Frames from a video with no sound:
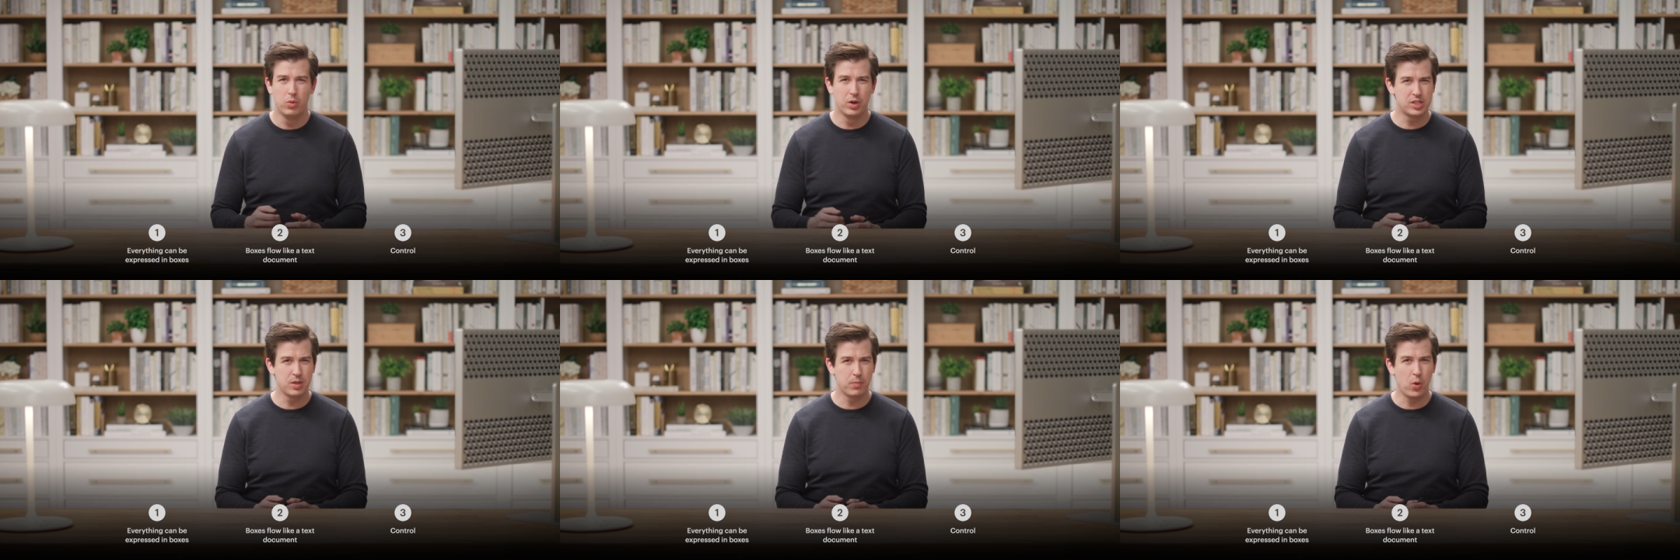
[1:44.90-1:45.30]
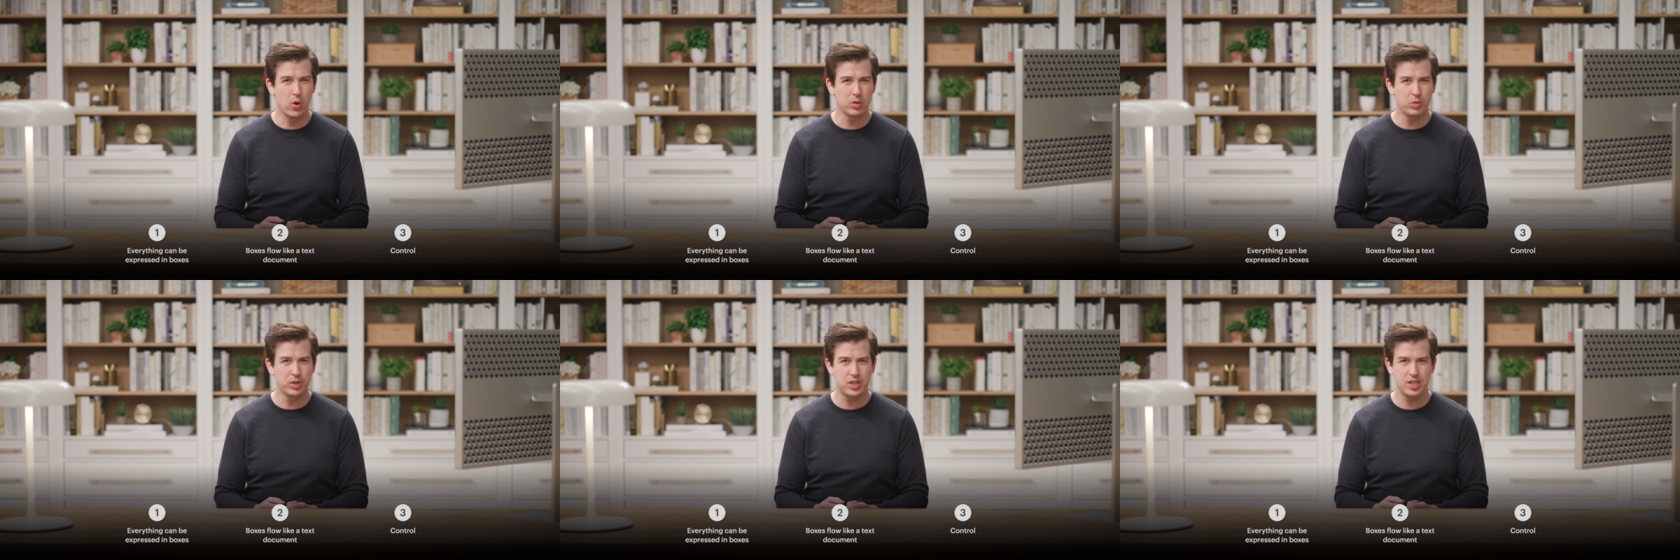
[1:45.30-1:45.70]
what's the
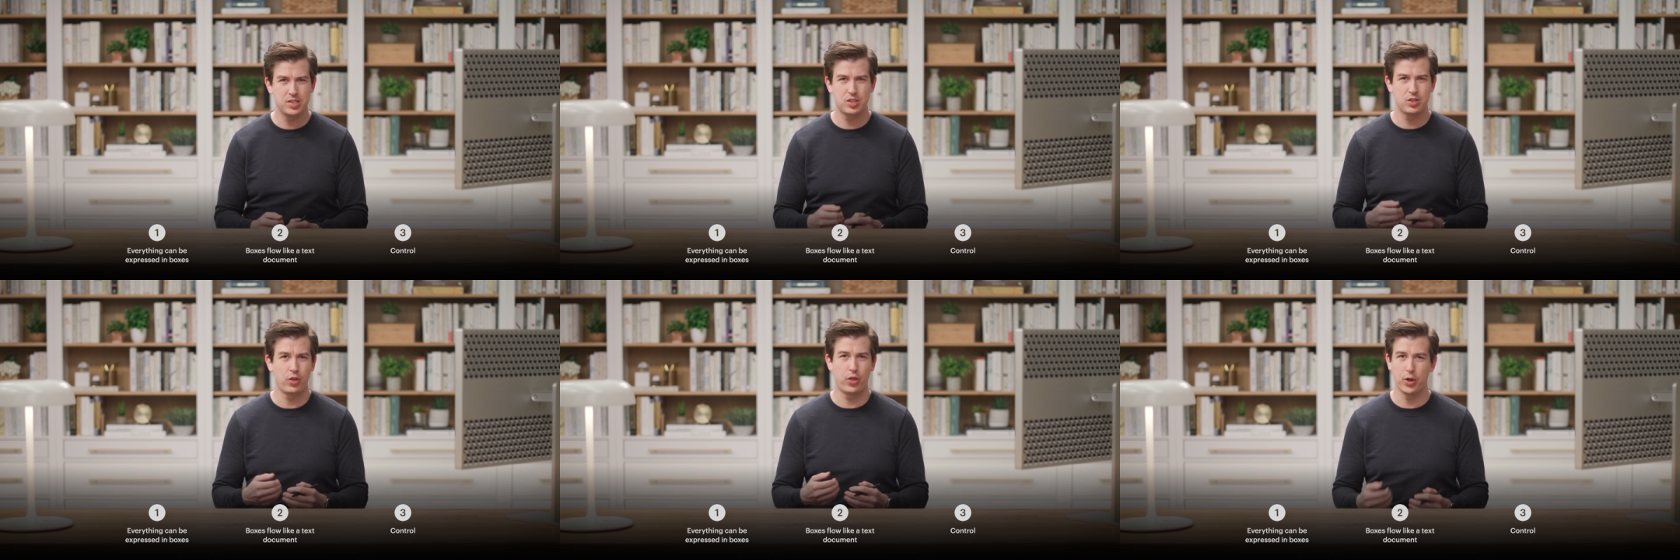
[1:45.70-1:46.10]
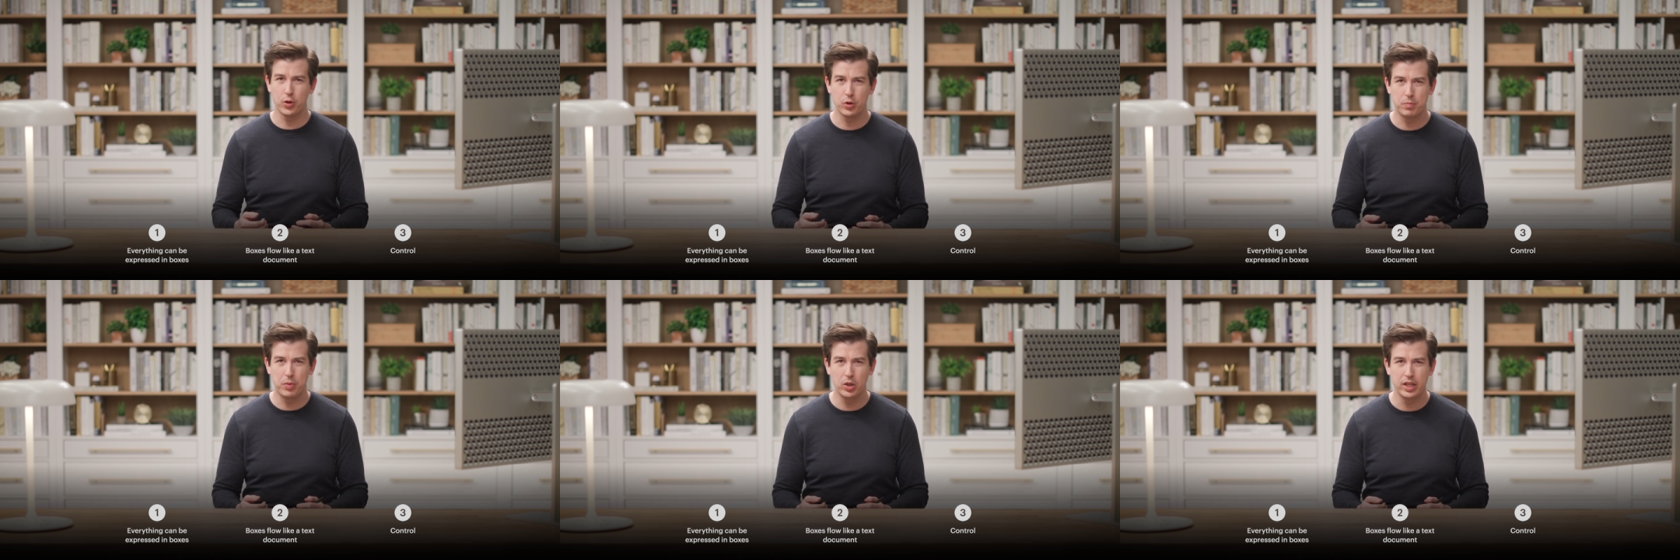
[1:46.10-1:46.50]
point with this
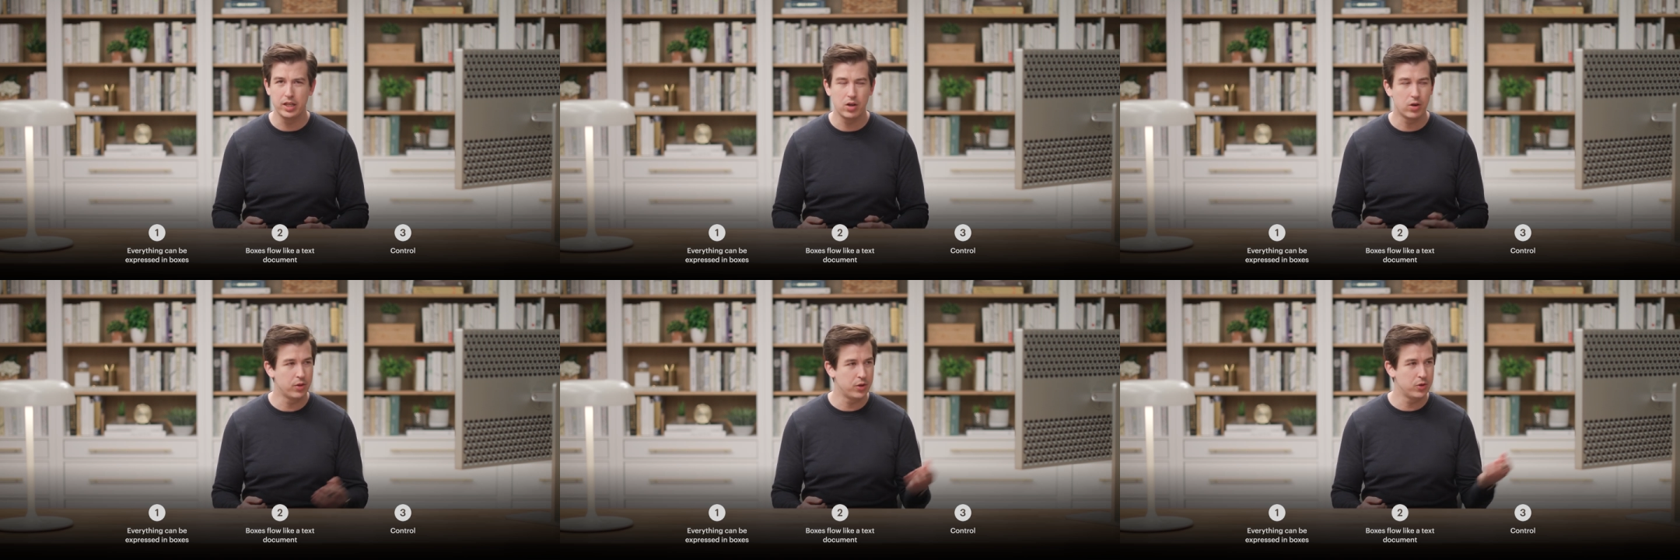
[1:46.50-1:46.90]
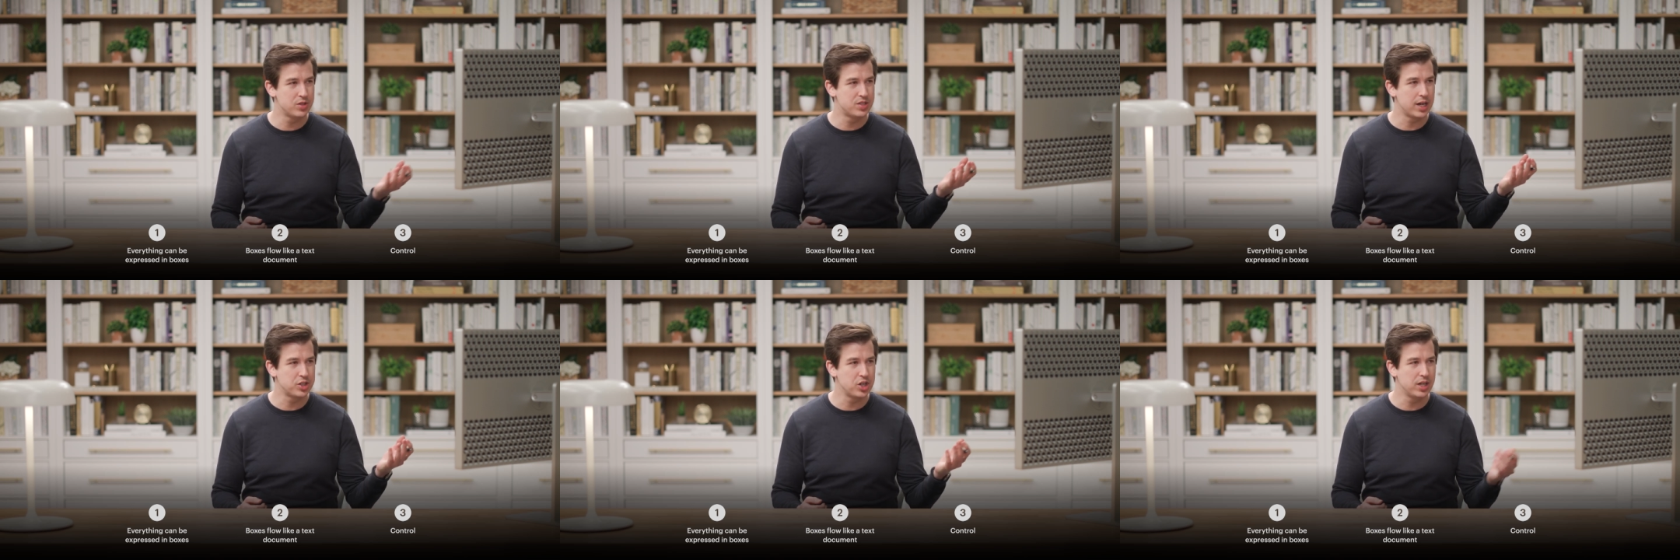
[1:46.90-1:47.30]
third bullet, our third
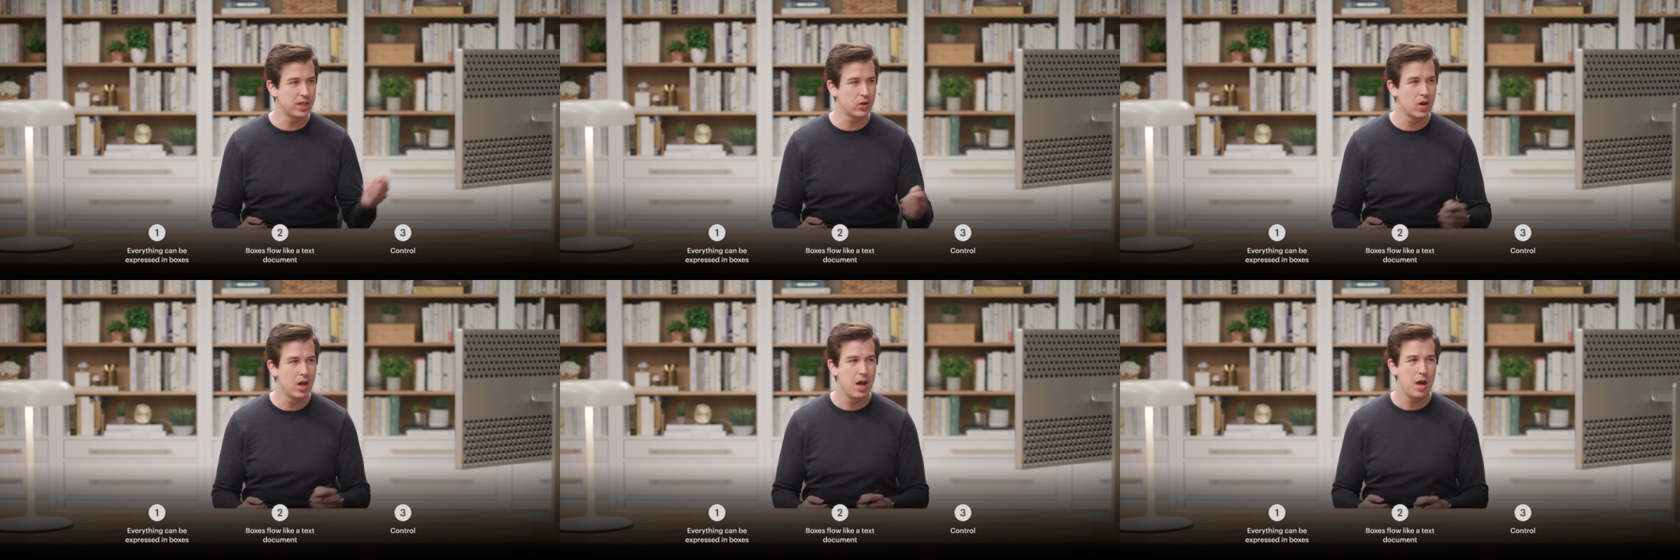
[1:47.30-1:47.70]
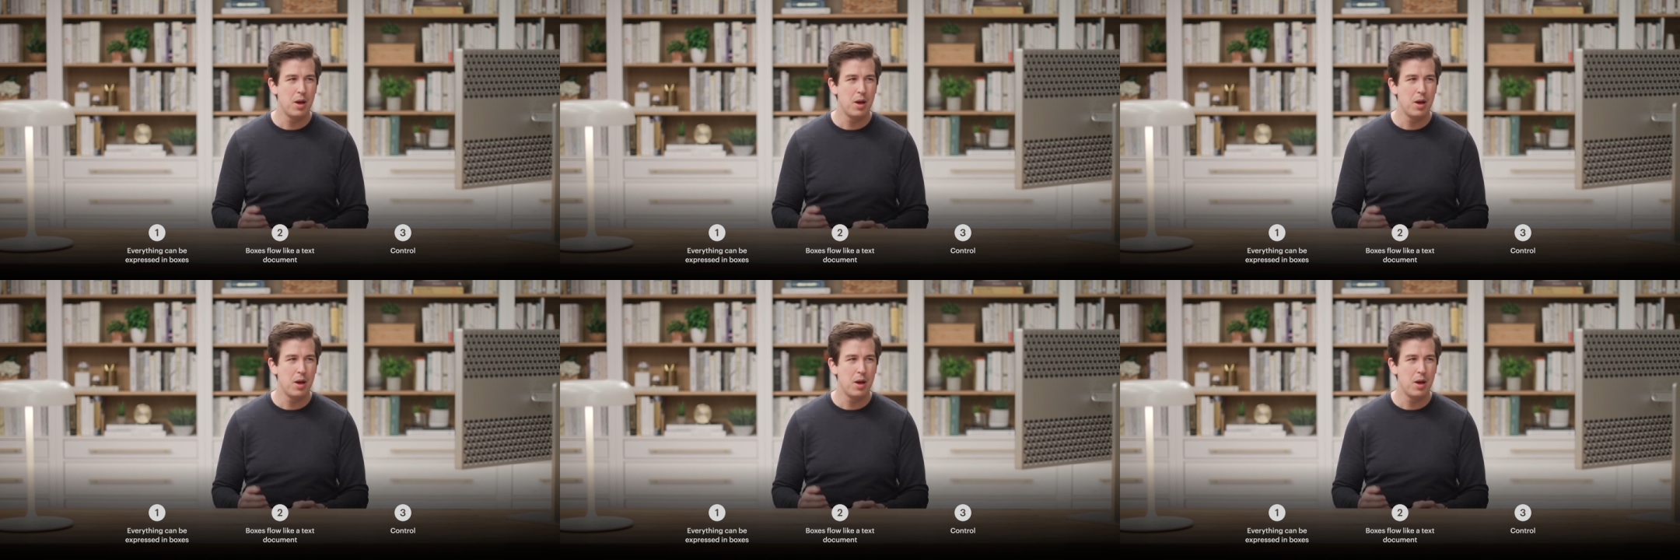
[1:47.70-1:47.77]
section here?